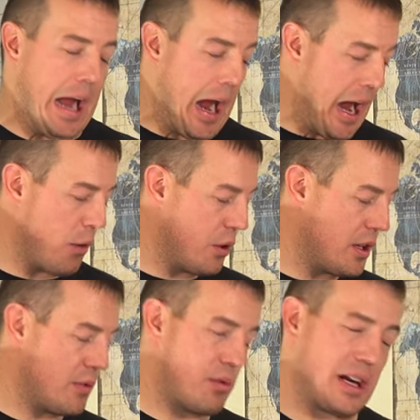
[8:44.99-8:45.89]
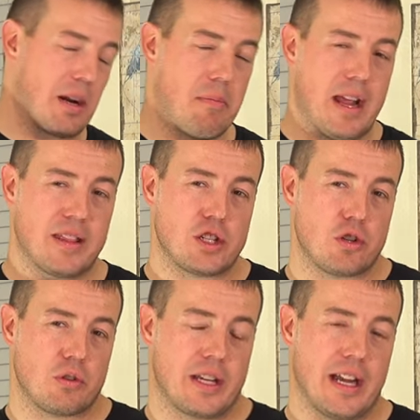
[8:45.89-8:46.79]
I would recommend that
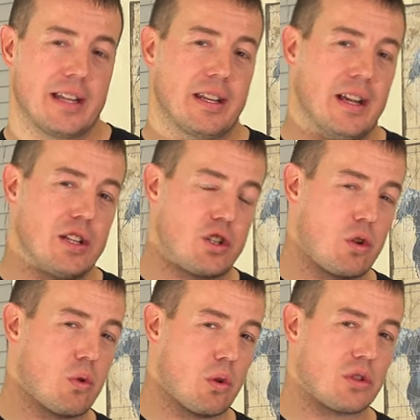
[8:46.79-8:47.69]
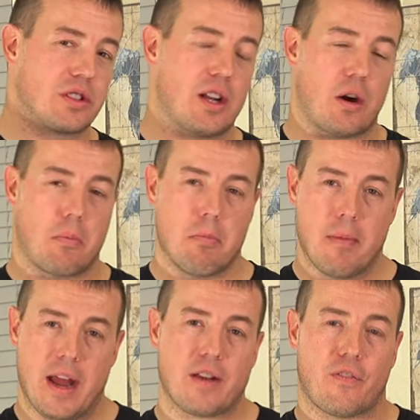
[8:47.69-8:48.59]
you get tools that are
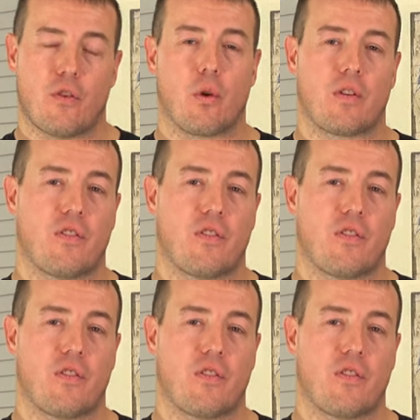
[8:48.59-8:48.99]
meant for